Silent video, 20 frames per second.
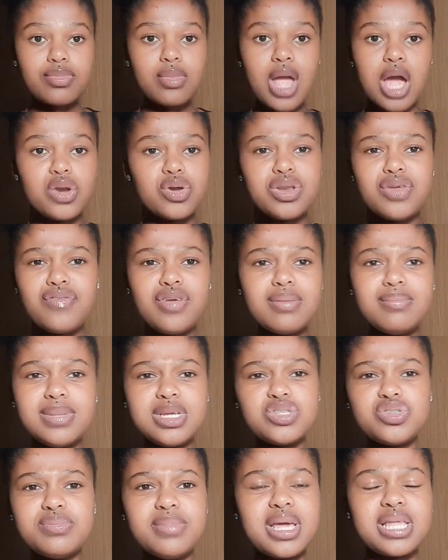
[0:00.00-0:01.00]
I don't even
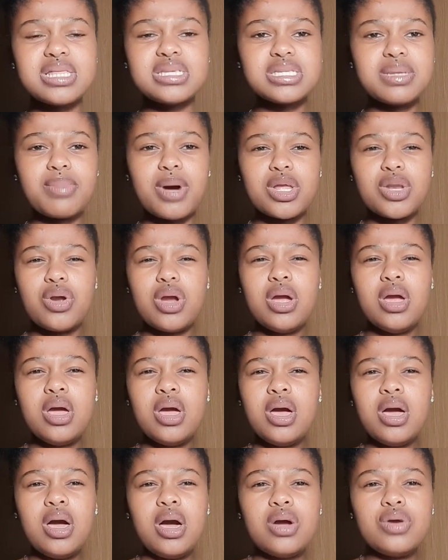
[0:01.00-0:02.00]
mean to make this about
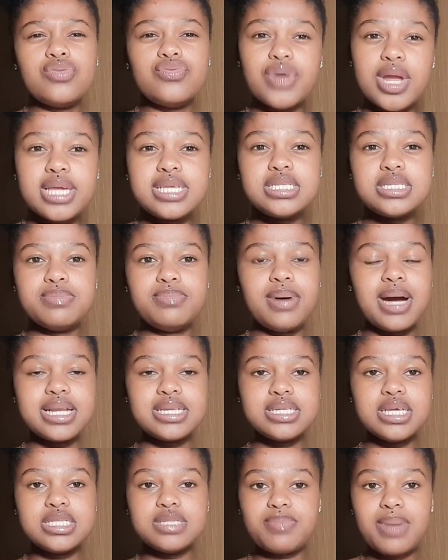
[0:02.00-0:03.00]
race,
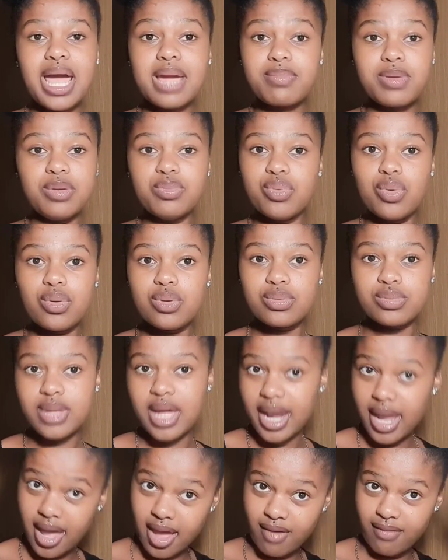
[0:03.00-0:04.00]
but it's Black people
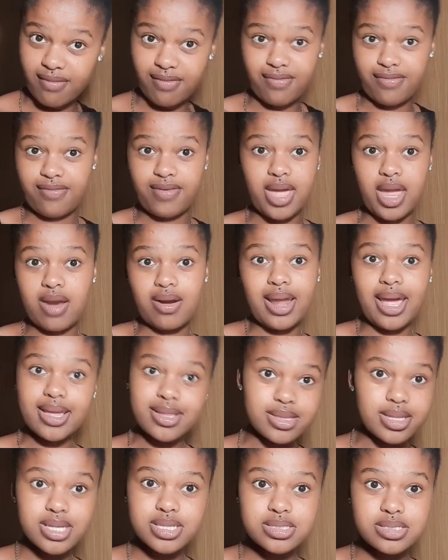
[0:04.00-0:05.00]
that have hair like
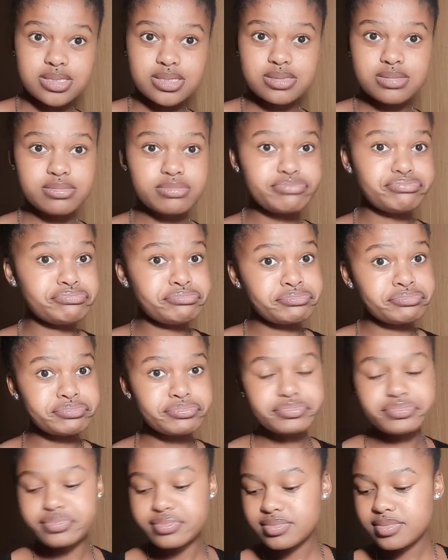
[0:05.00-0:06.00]
this.
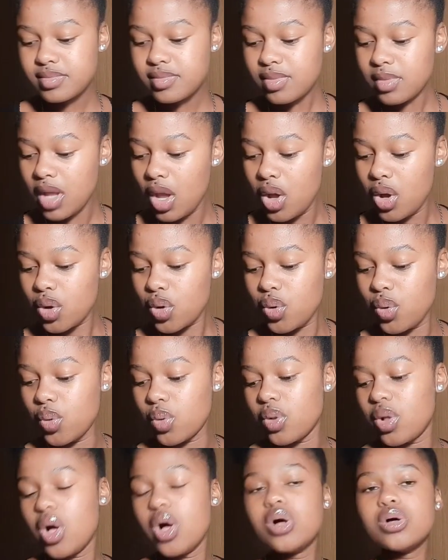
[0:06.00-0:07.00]

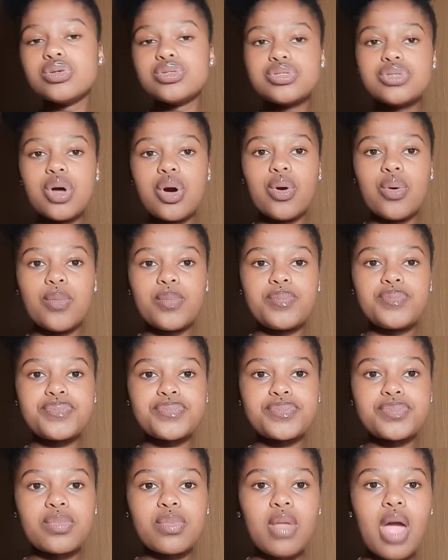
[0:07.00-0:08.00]
Cool. So
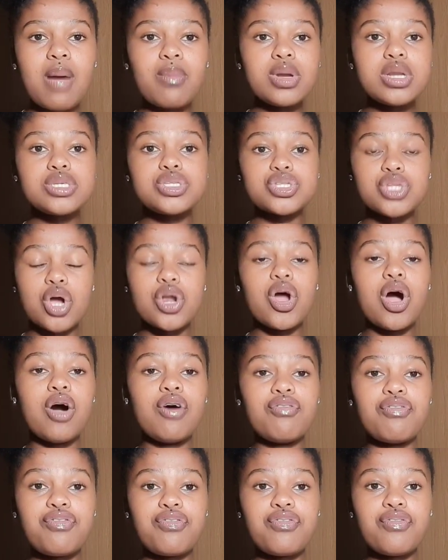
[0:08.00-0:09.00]
I'm gonna start
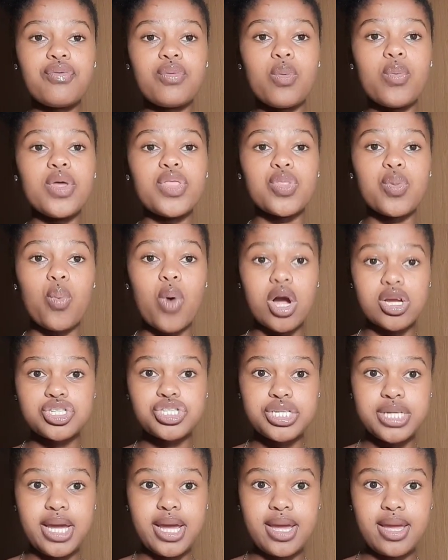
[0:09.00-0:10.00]
off with wash
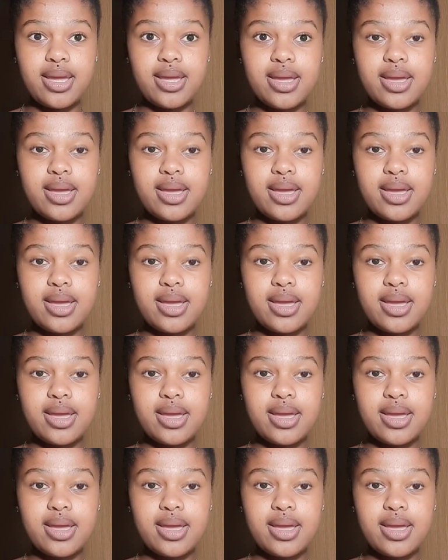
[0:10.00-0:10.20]
day.